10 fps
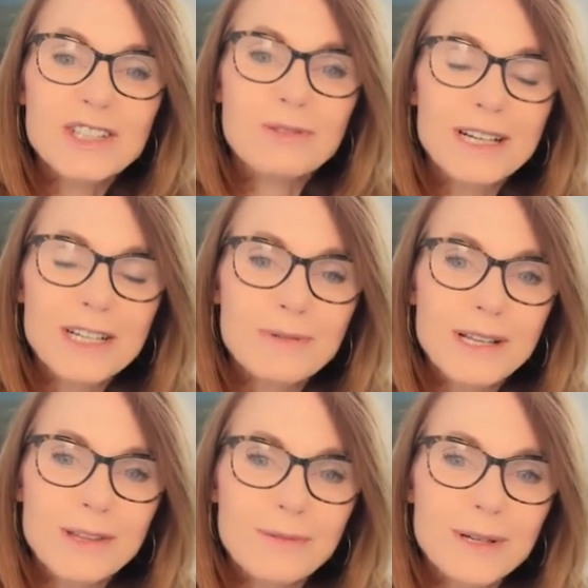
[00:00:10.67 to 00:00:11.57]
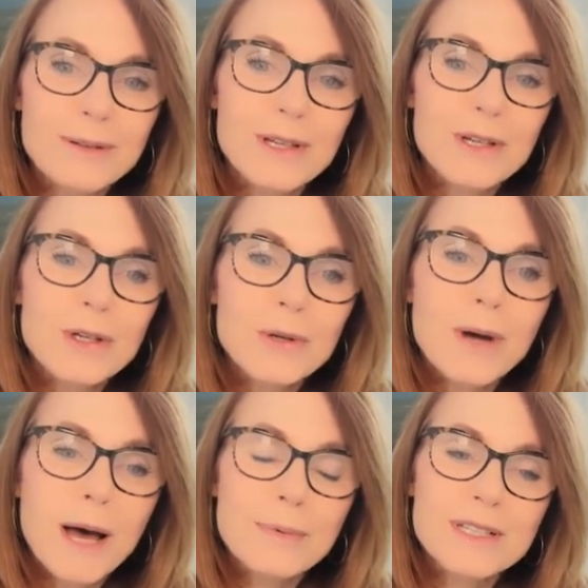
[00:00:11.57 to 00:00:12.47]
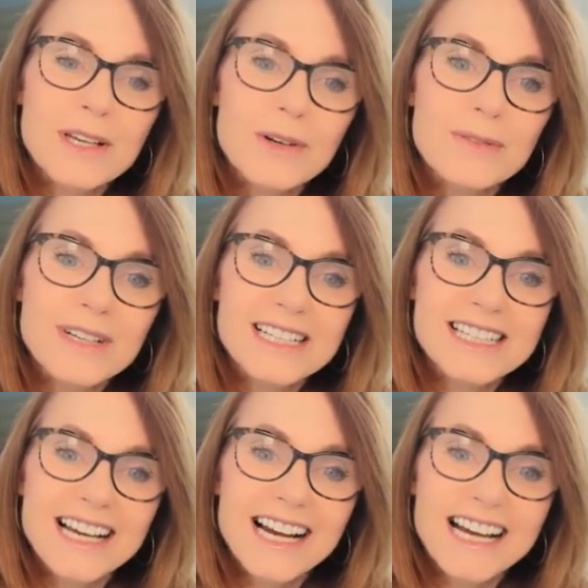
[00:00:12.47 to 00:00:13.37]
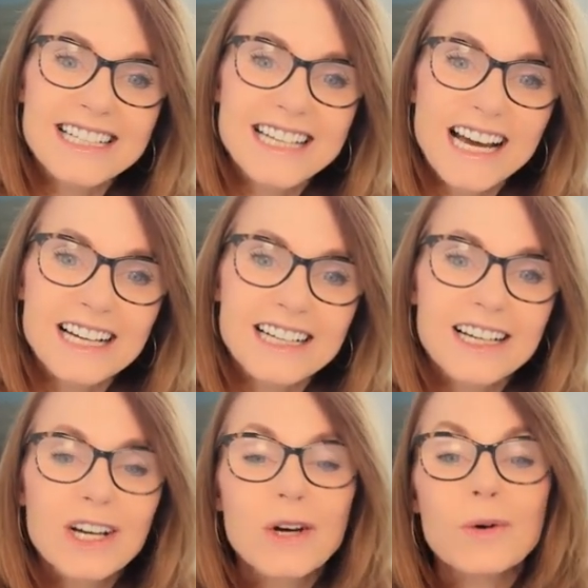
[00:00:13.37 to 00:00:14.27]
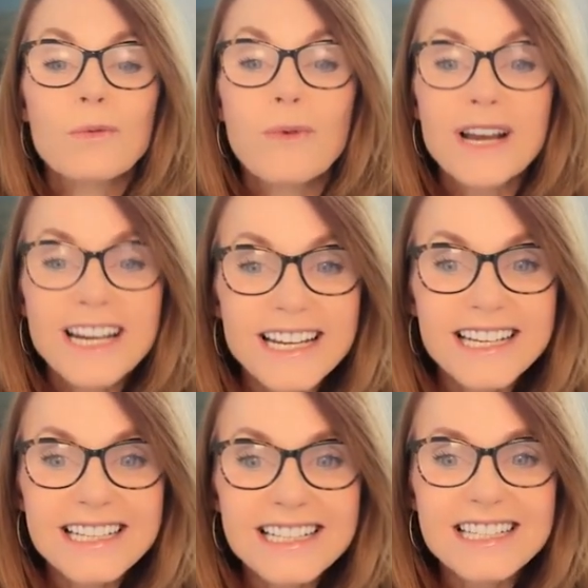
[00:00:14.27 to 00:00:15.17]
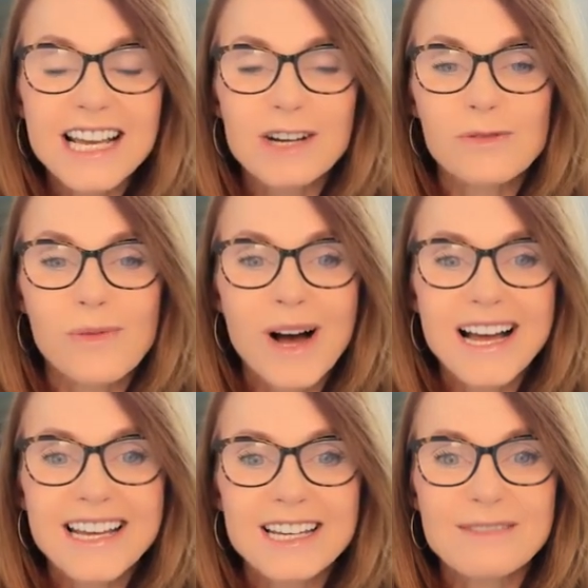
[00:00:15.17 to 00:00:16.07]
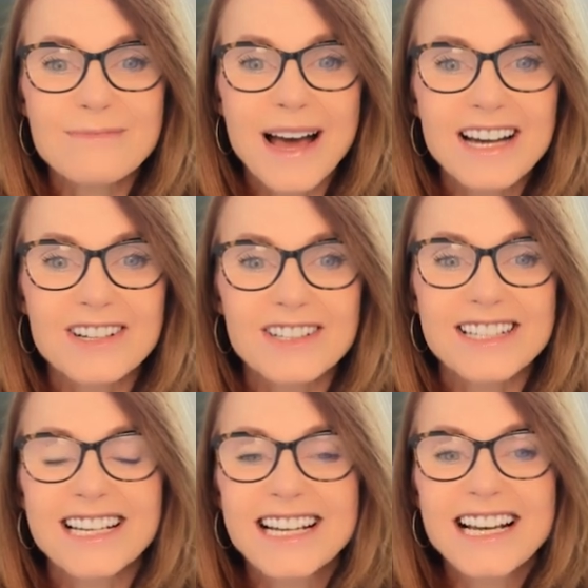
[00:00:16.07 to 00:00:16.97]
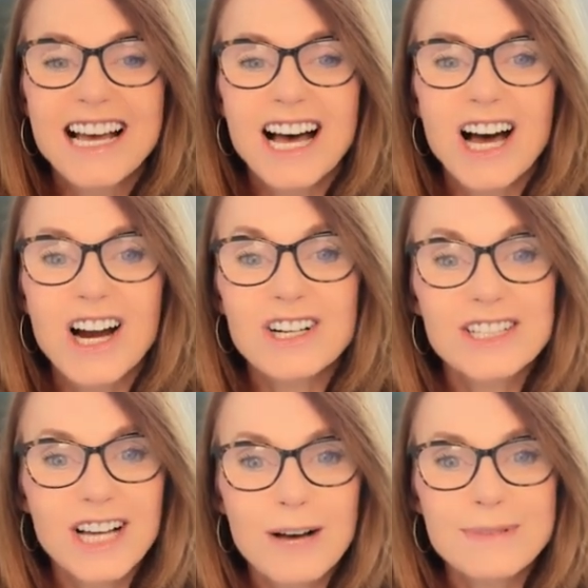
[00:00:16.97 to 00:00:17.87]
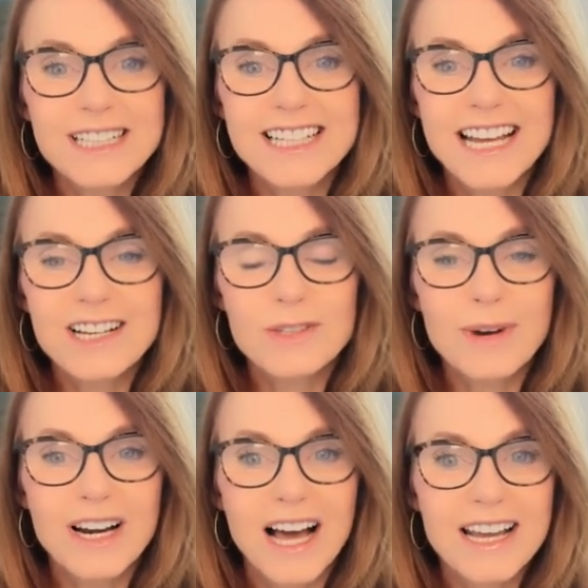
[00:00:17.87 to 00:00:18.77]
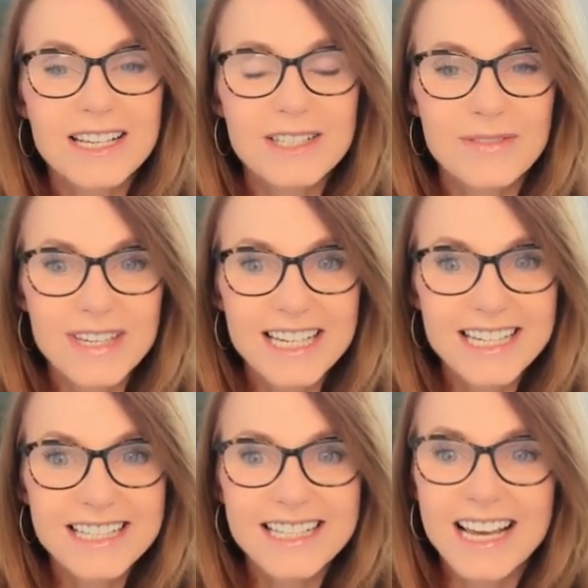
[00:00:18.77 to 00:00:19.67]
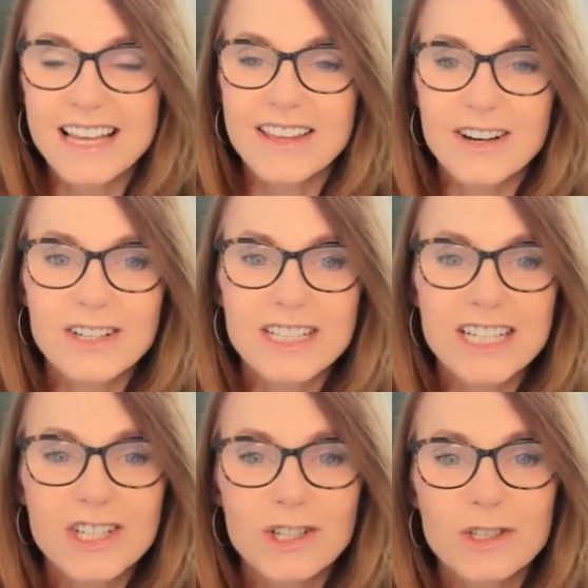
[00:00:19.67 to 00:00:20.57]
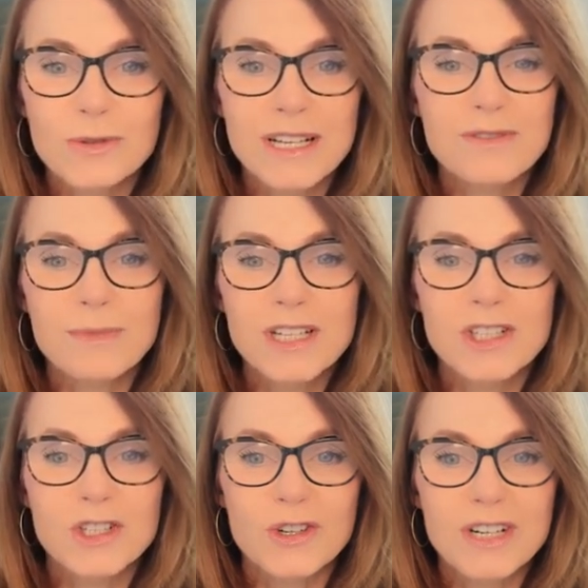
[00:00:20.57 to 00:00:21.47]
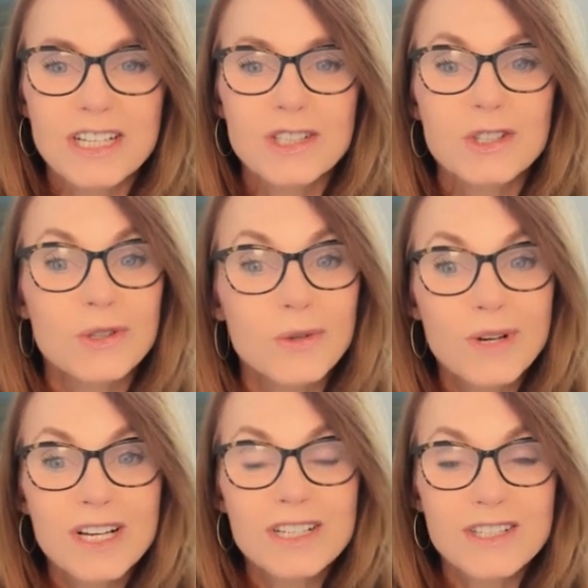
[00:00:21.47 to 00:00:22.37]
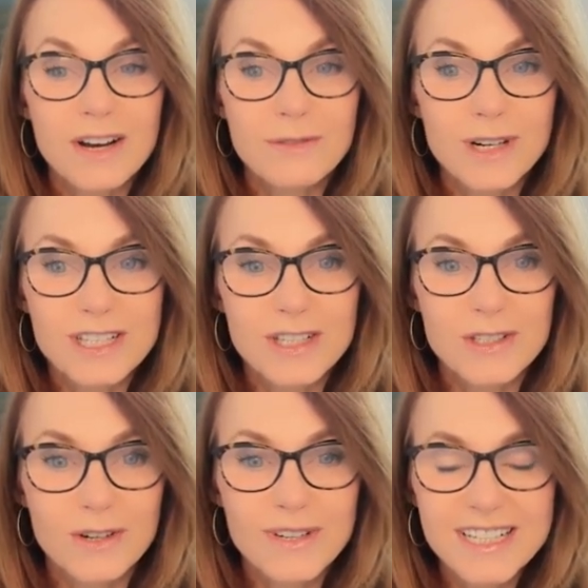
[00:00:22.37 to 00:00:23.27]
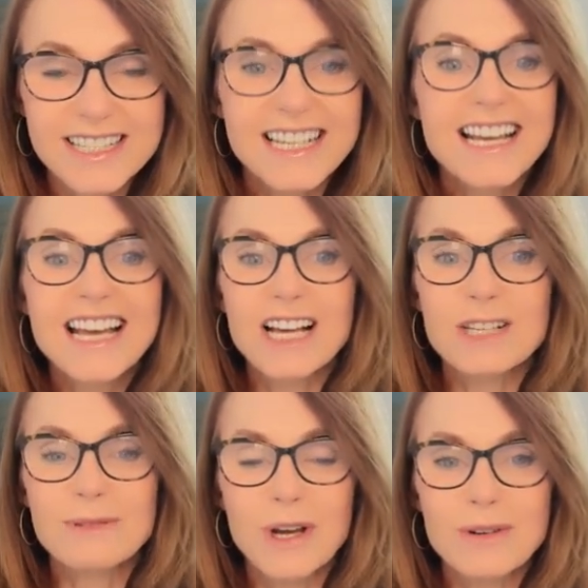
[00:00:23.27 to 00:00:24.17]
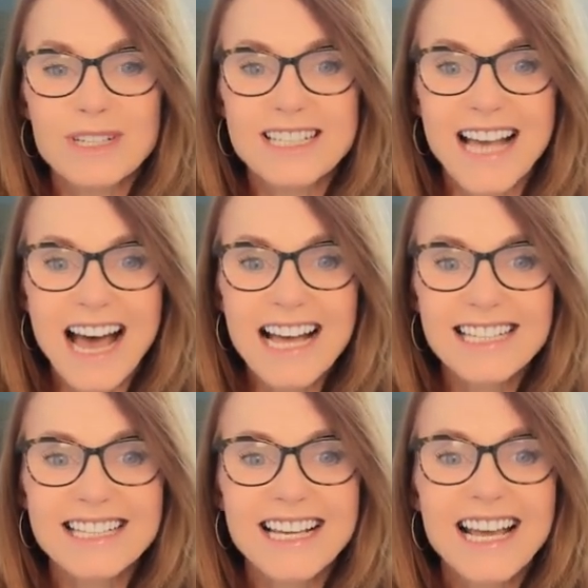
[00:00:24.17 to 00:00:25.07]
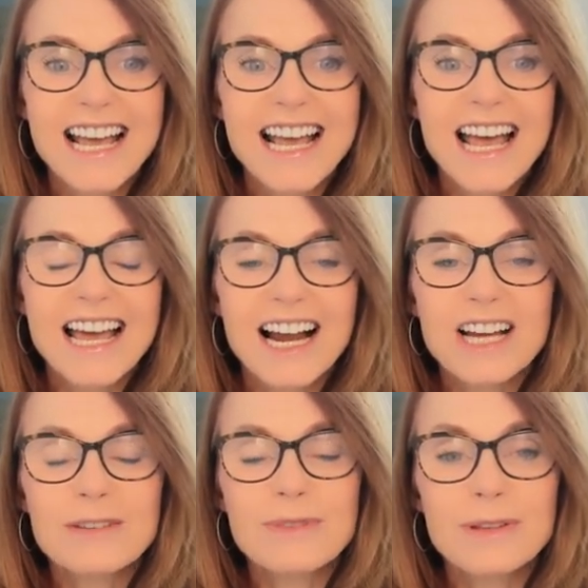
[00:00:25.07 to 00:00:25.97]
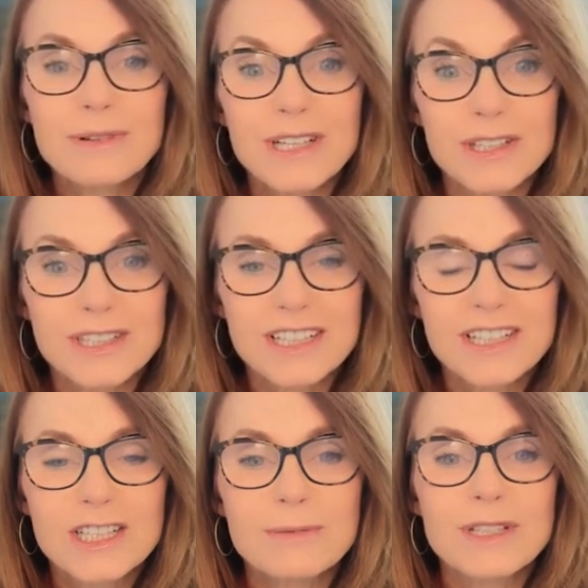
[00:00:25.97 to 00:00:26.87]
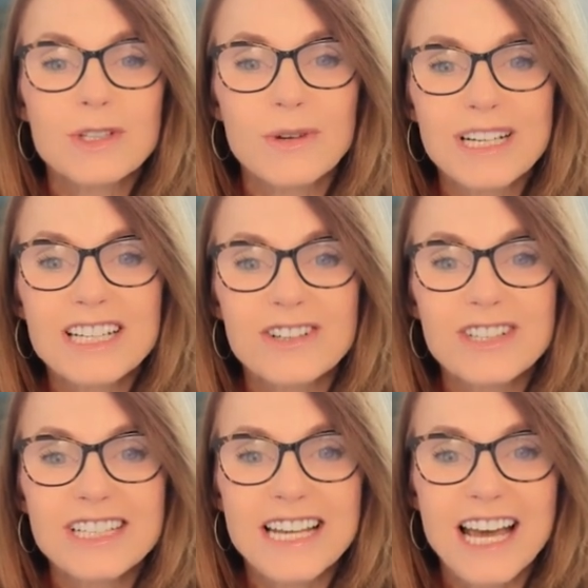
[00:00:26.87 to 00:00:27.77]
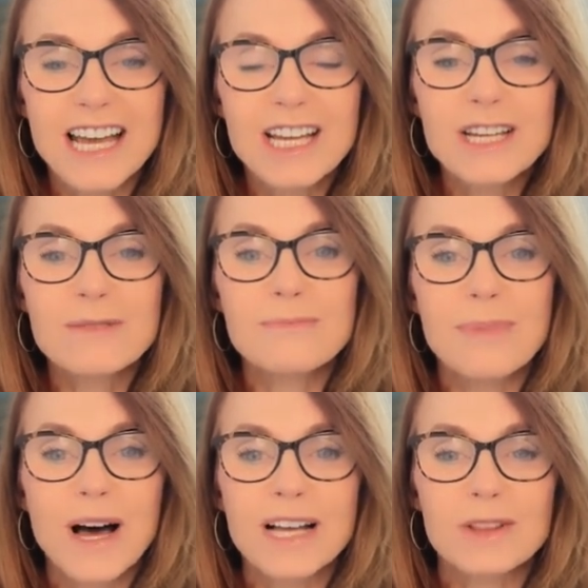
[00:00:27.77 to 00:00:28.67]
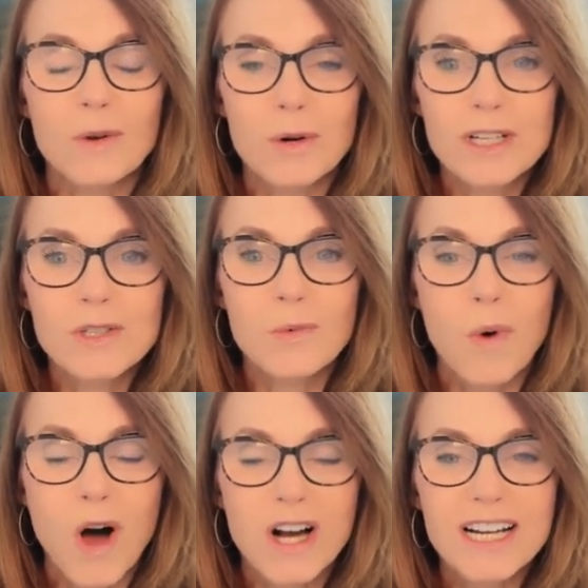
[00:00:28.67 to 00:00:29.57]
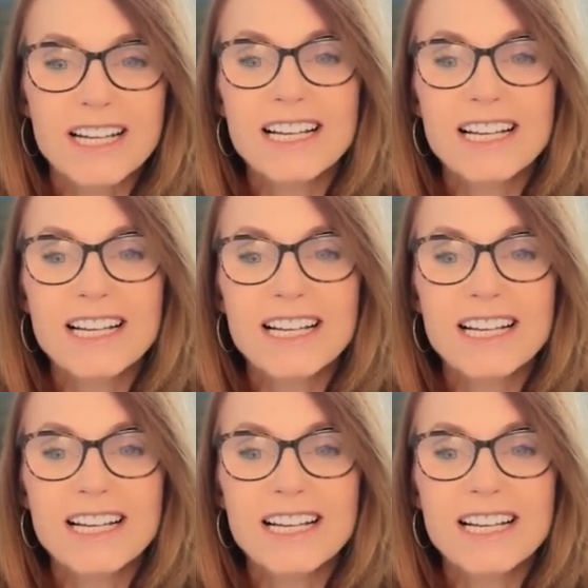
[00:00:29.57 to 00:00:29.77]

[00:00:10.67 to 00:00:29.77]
in twenty twenty-three with a new episode of Inside High Tech, what it is and why it matters. Our topic today is around I S Vs and their digital transformation journey to software as a service, as we know as SaaS. And I am thrilled to be joined here today by Lawrence Wong,